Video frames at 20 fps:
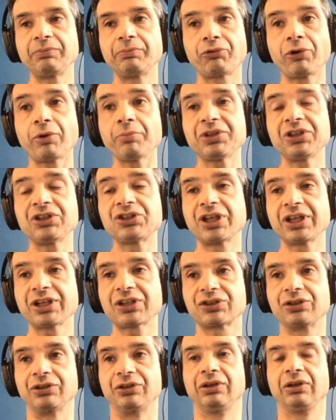prompt
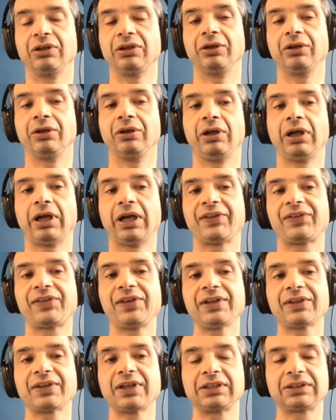injection. I
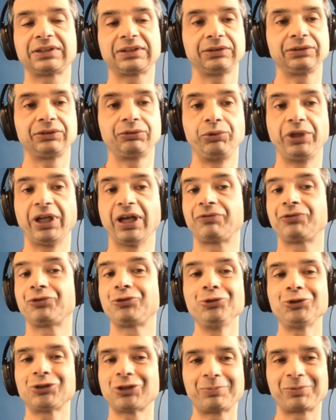think that we have
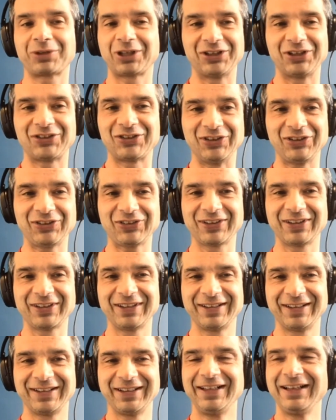two subcases
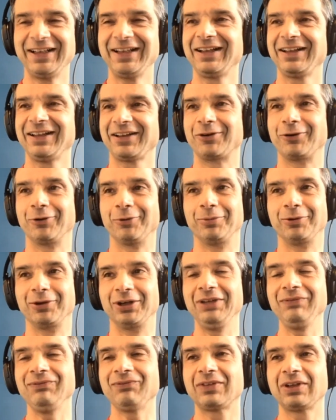
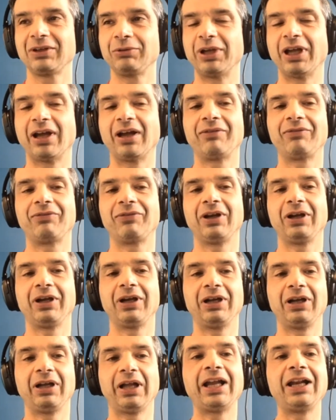globally. We have
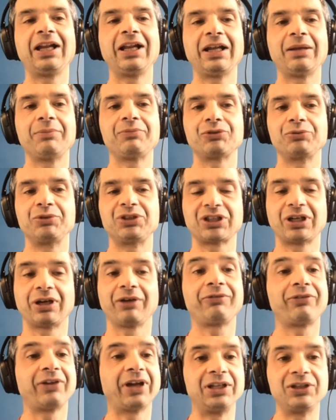LLMs which are
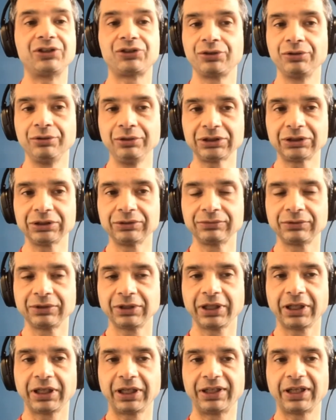fine-tuned,
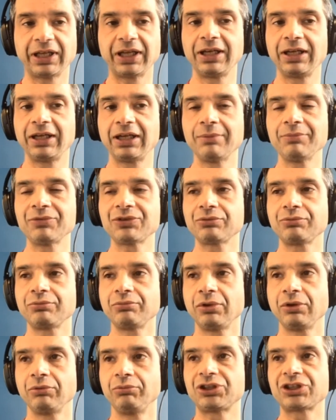and LLMs
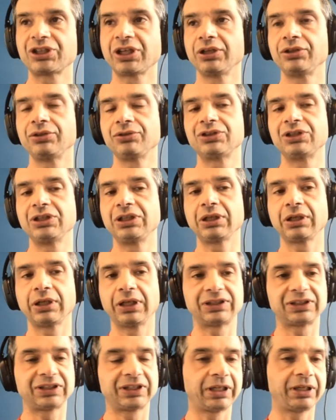which are using,
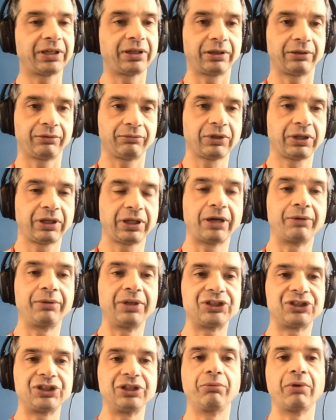let's say,
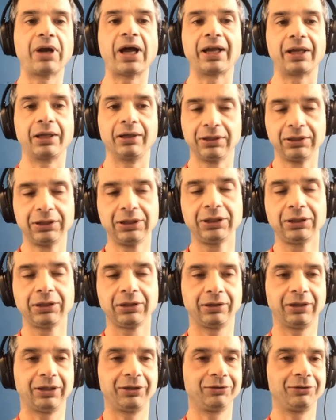RAG.
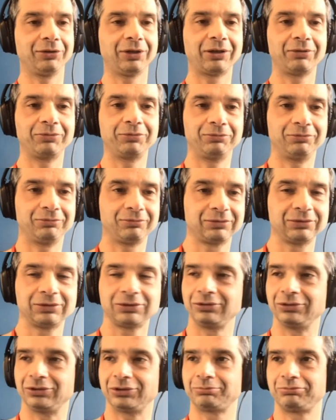I don't know how
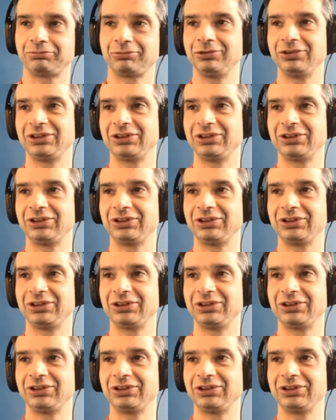to